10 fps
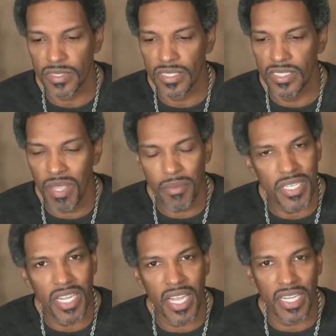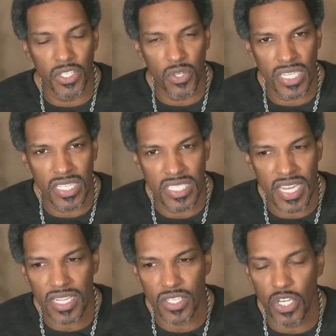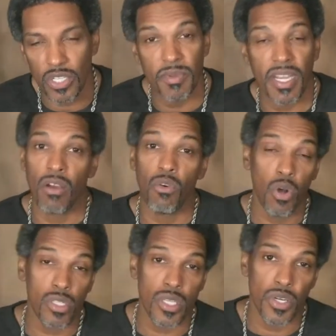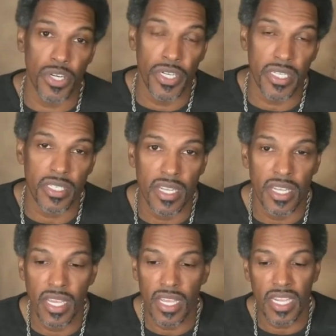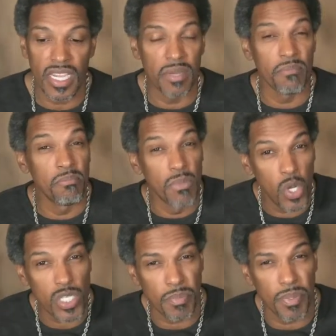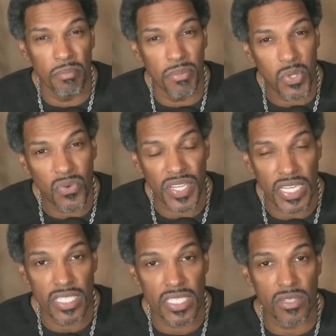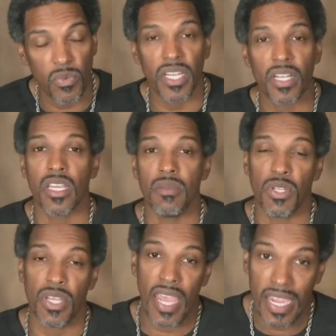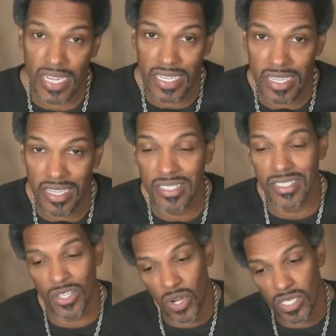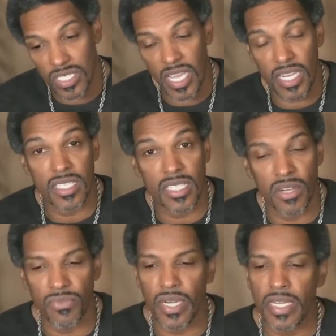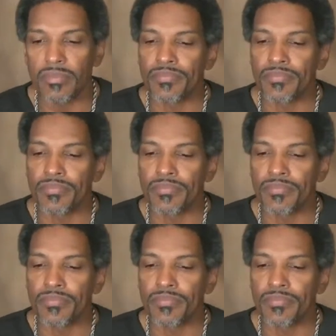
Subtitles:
Maybe not in those exact terms, but I also heard it in multiple movies when it came to aliens and all this kind of stuff, right?